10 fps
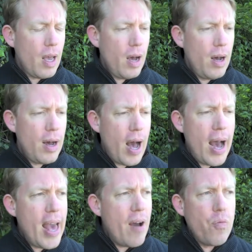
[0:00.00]

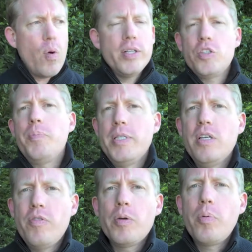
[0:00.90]
I have one
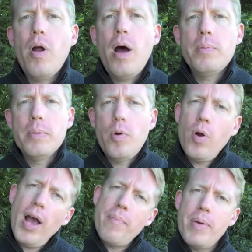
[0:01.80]
specific problem, or
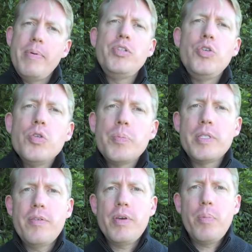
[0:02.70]
I have maybe two
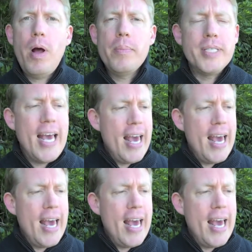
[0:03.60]
specific problems.